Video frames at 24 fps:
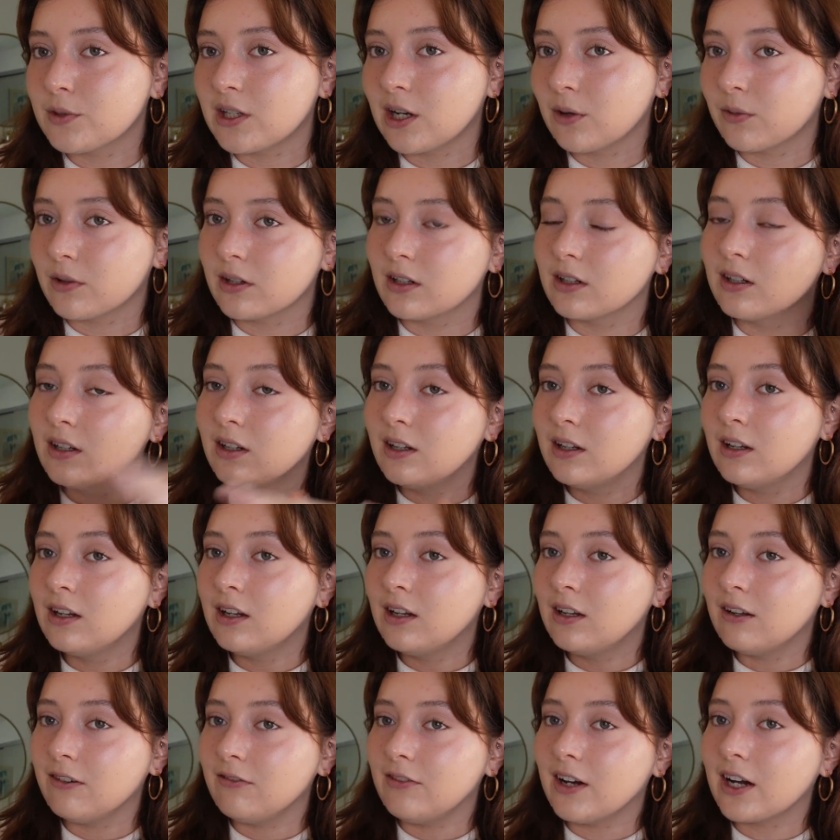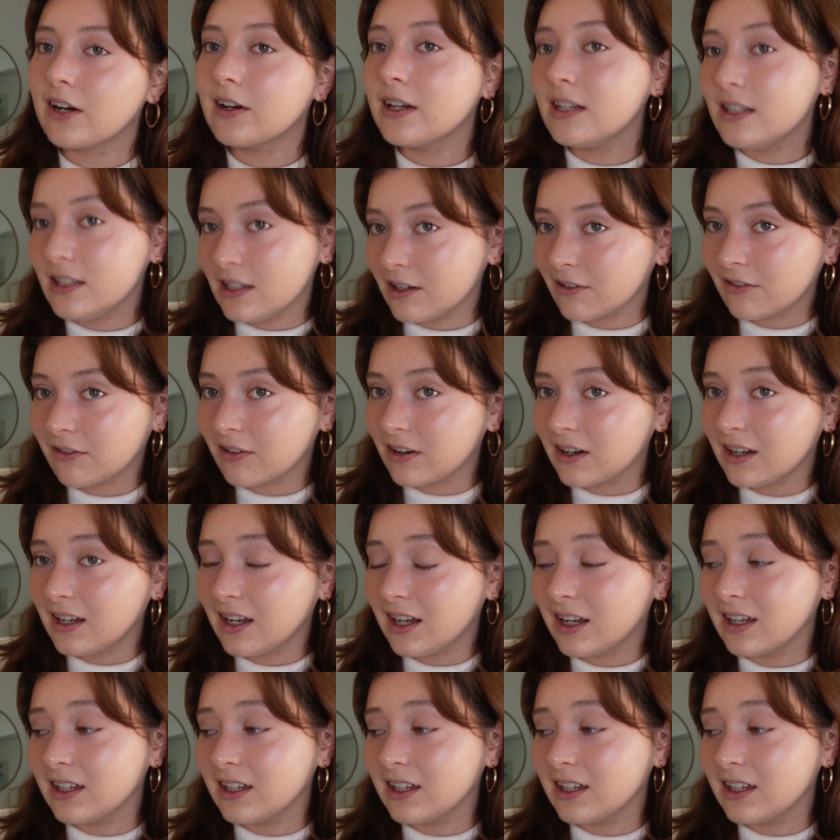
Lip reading: that were very different.